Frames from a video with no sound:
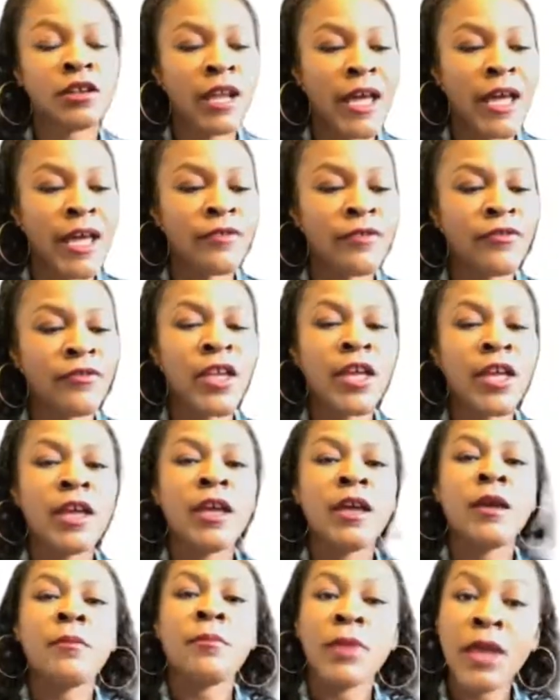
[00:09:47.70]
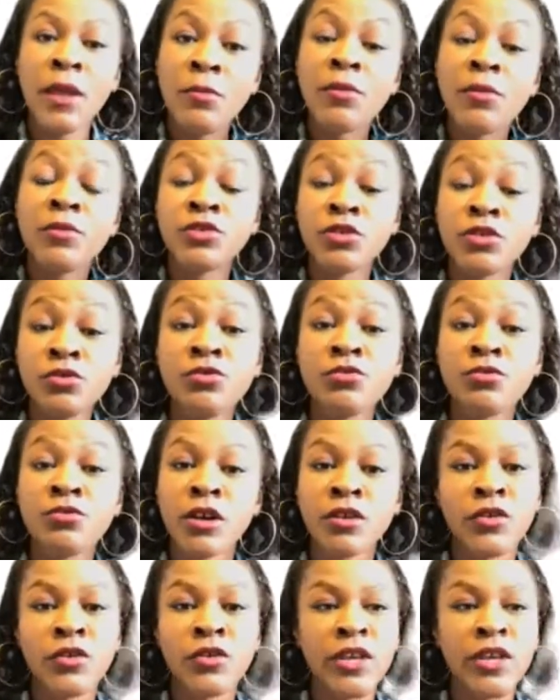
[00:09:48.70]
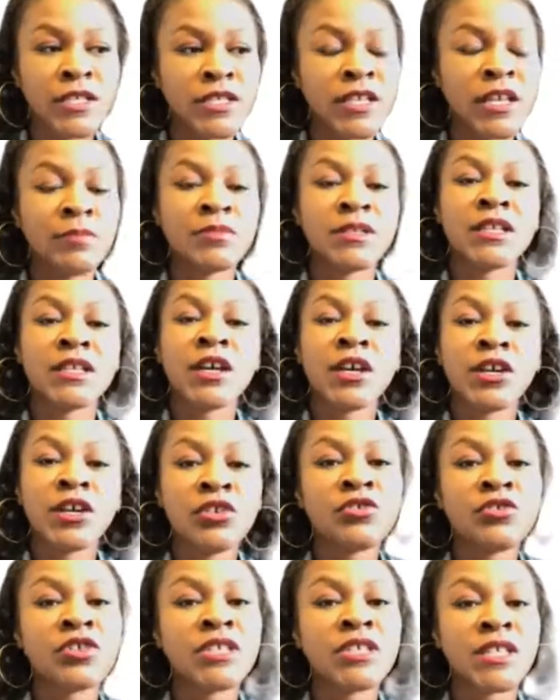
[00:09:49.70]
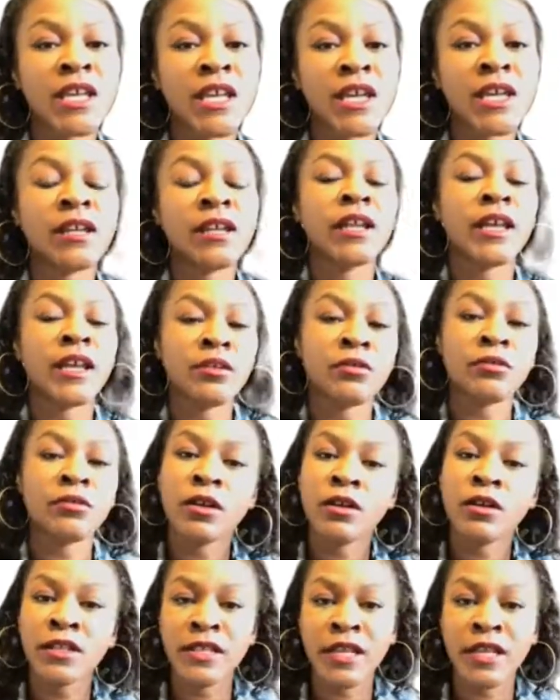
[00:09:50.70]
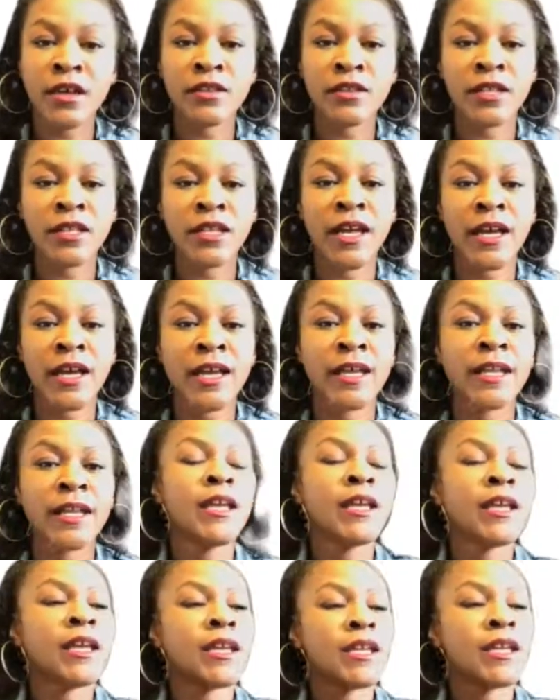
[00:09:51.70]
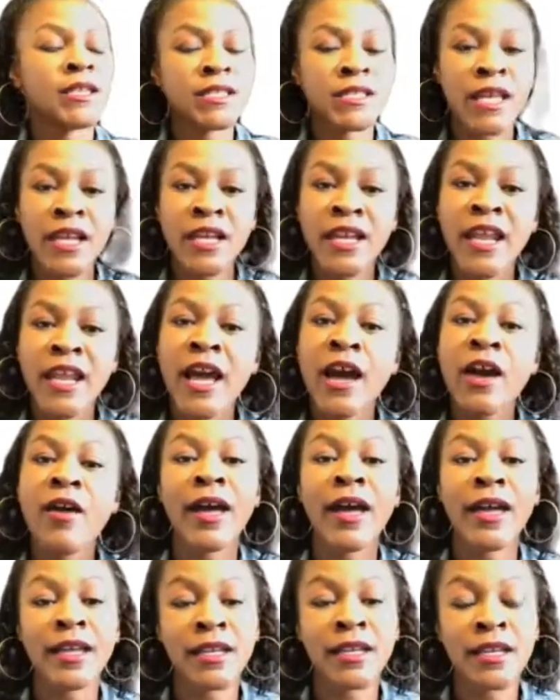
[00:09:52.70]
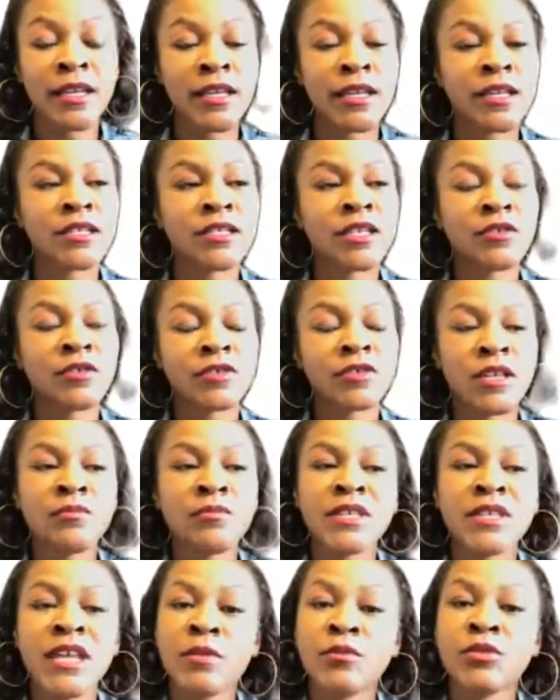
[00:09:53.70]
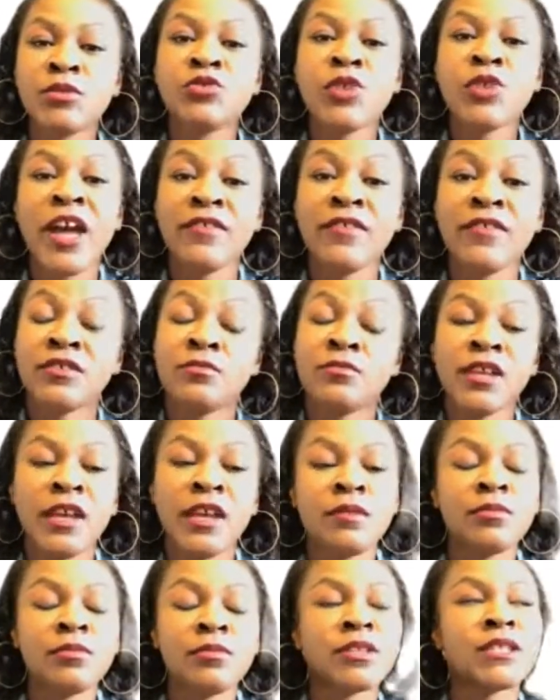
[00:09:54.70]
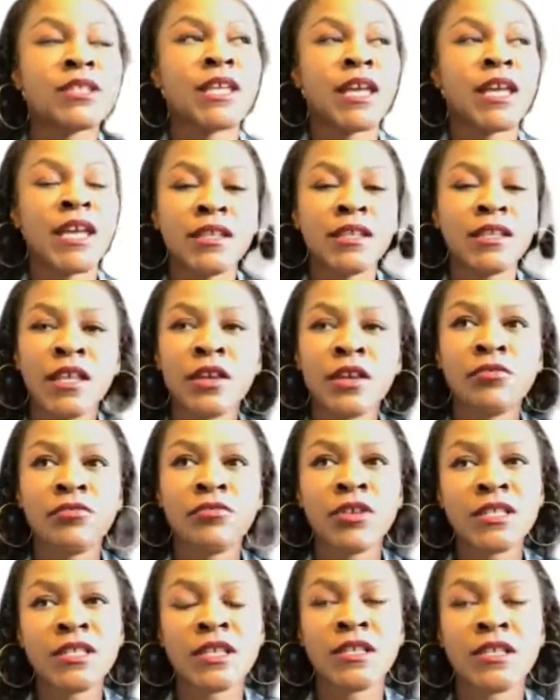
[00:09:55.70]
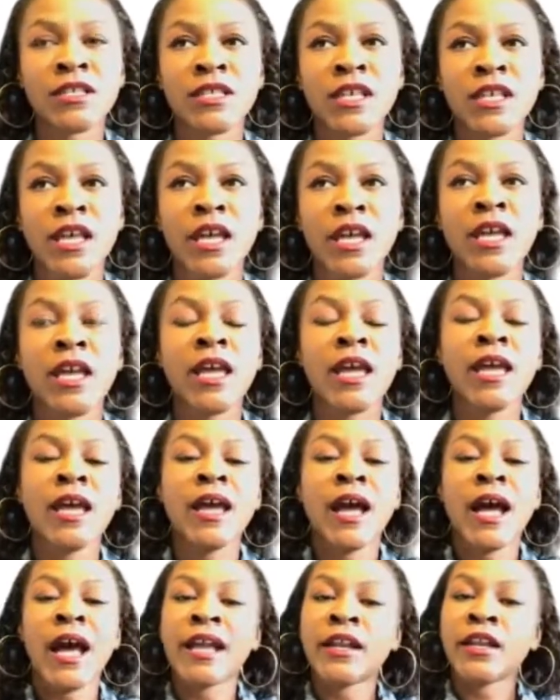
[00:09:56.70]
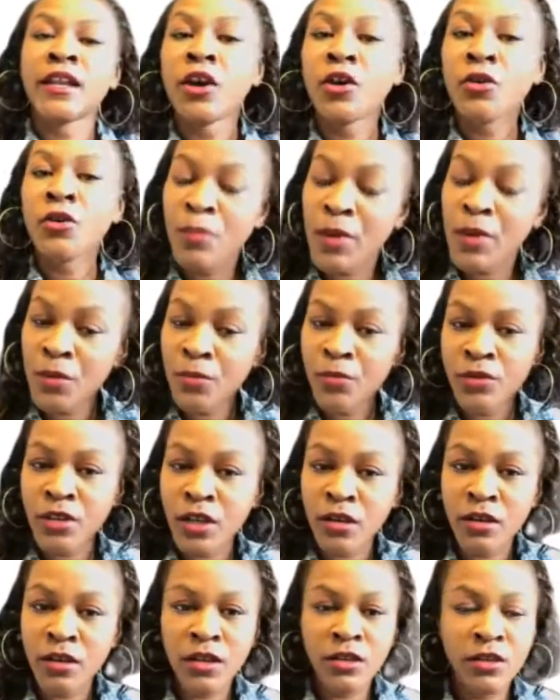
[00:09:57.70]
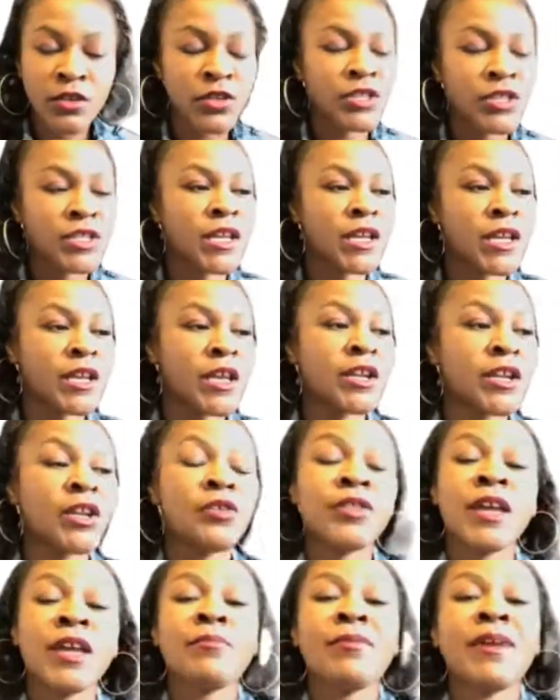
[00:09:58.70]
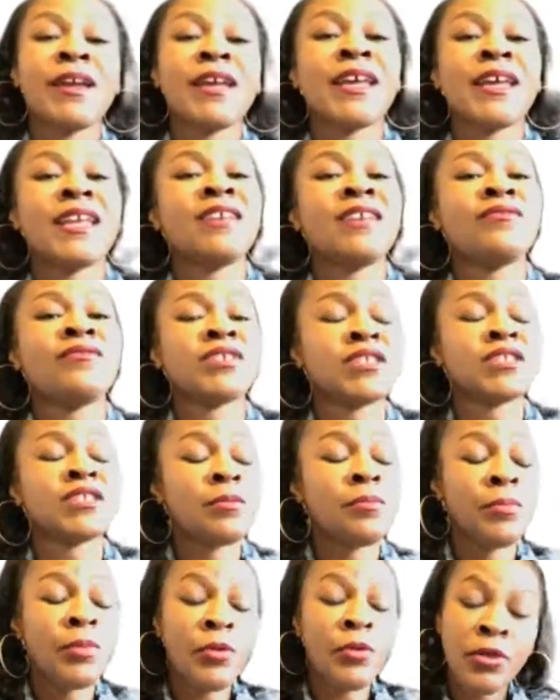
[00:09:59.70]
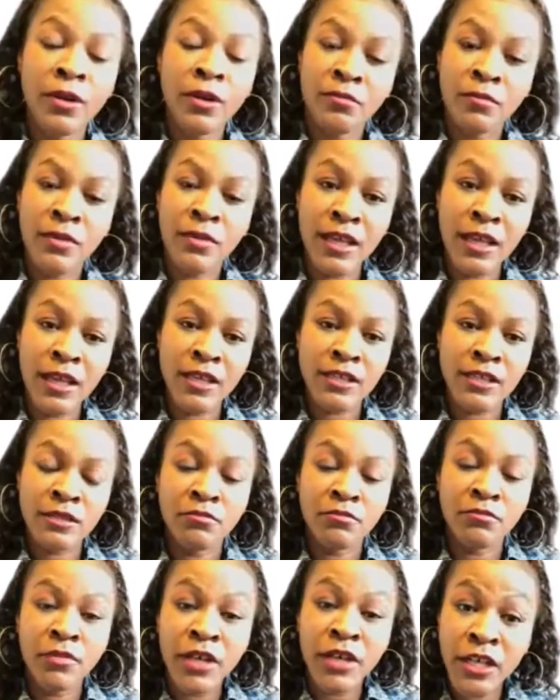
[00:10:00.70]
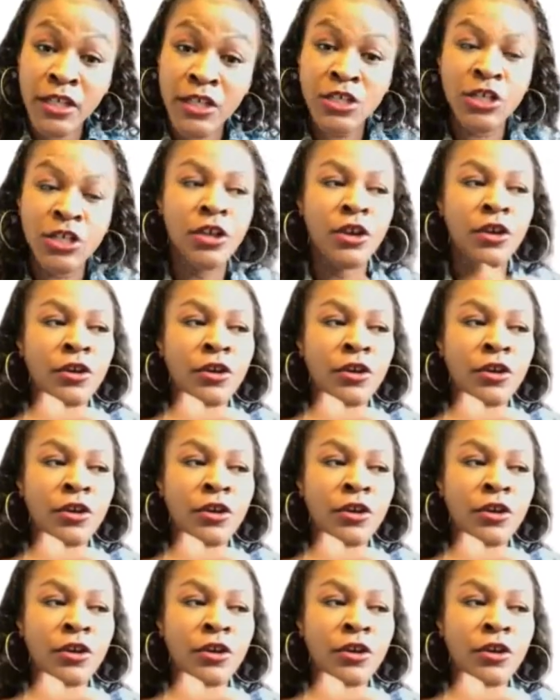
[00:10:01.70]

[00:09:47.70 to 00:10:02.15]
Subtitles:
life, people do grow to accept and understand later on down the line and say, now I get it. So sometimes you have to be able to take that risk and say, I know people don't understand. I know they may not even support me as much